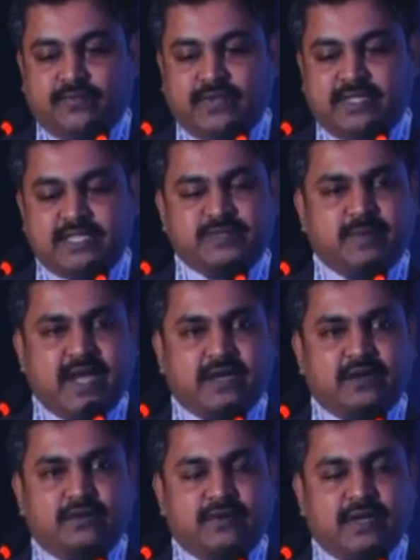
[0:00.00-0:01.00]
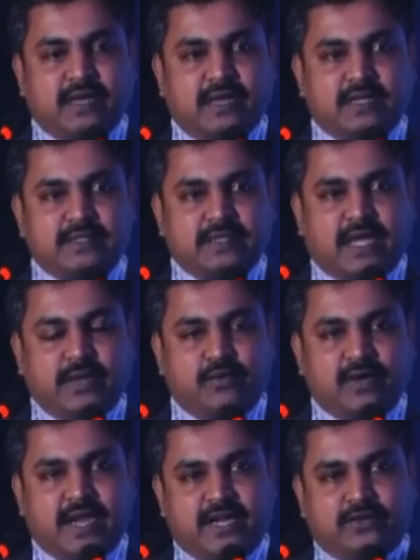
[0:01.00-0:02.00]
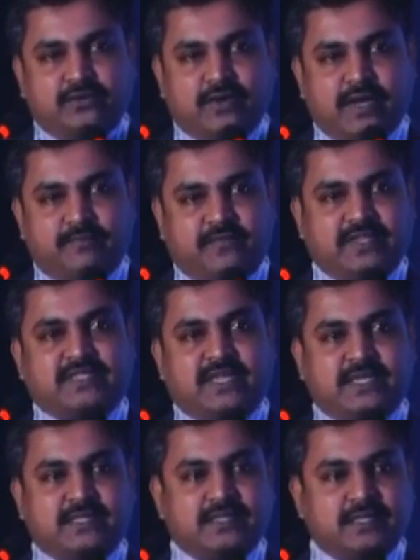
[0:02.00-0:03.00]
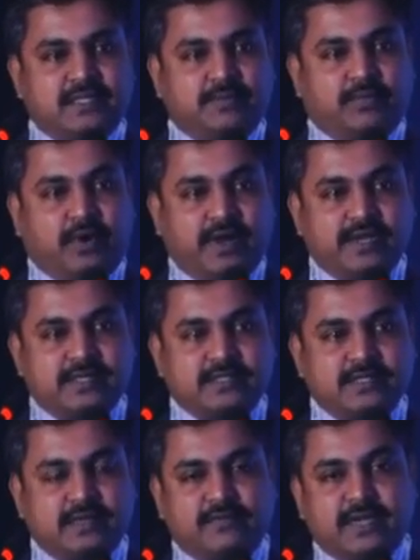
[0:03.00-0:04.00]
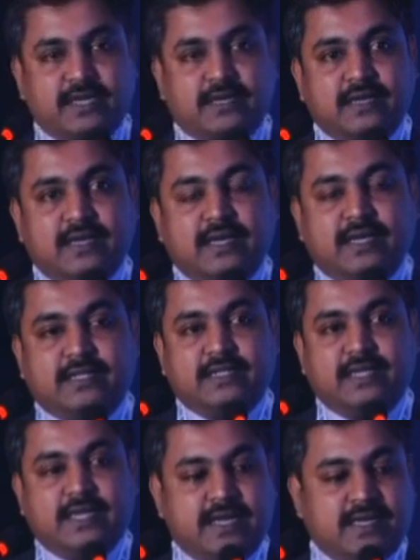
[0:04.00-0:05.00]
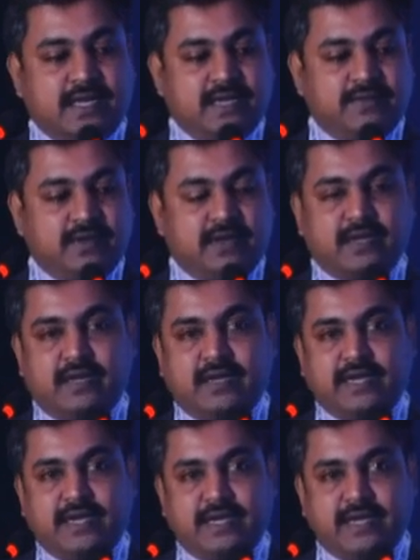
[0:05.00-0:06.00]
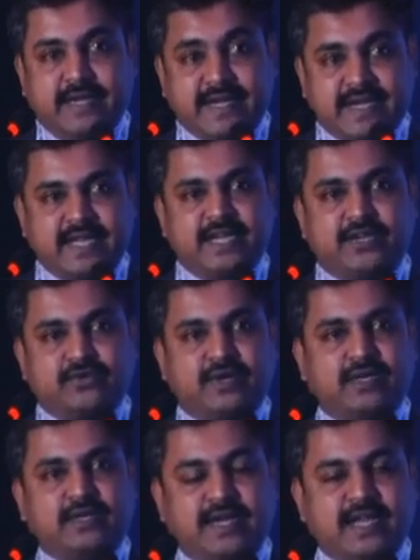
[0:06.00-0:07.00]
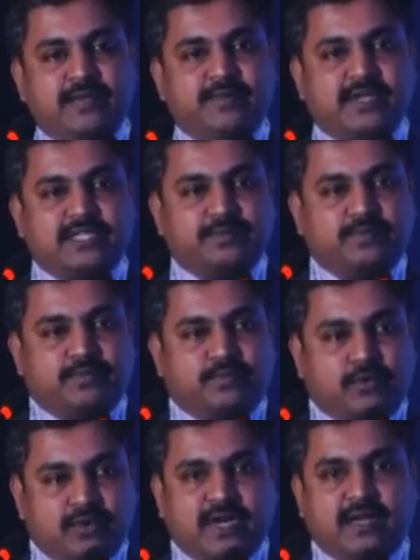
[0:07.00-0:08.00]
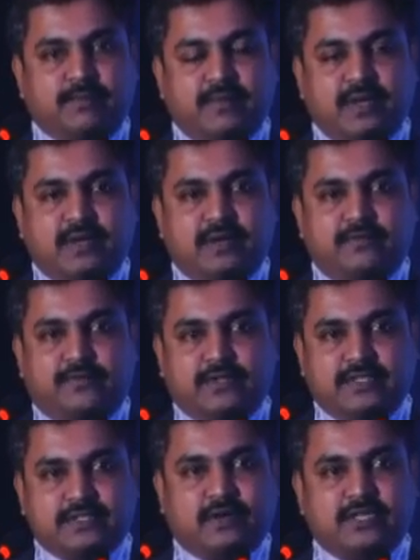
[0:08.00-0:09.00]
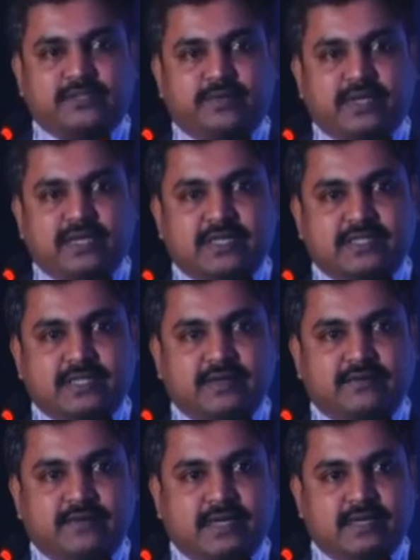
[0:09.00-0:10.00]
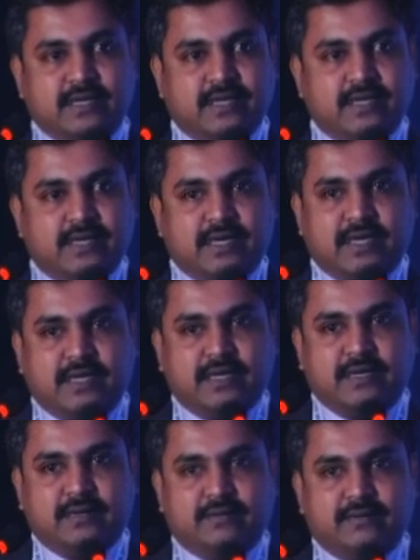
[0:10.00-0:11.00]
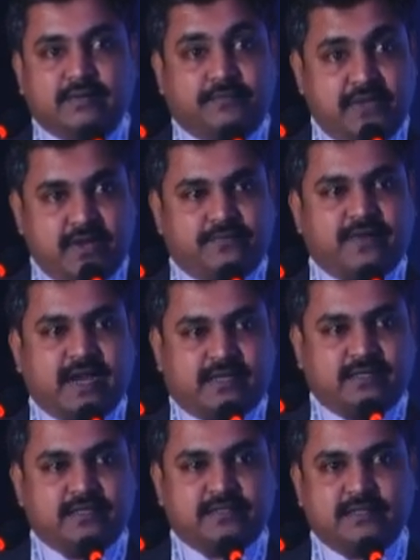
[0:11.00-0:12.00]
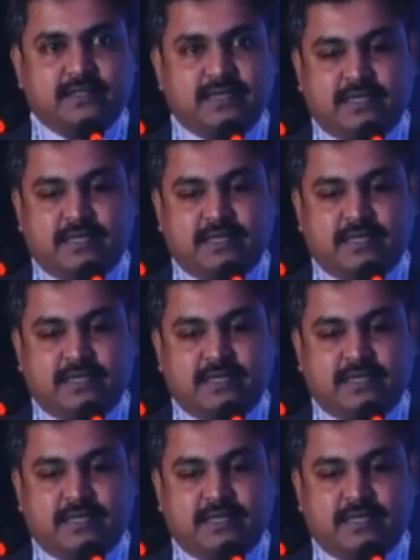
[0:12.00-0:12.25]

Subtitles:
With this background, I would like to emphasize the points where the entry into a NABH program for these hospitals, where the fear factors.